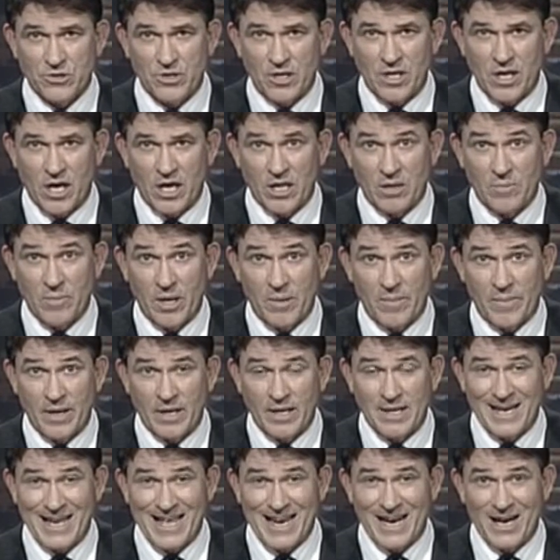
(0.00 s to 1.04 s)
The, uh, the
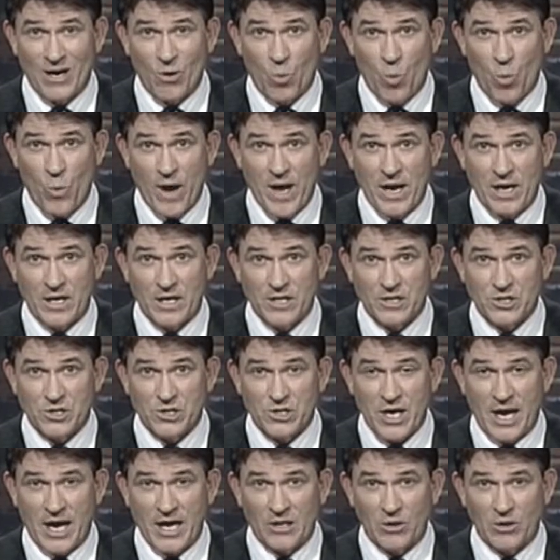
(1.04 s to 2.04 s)
Minutemen needed a win to stay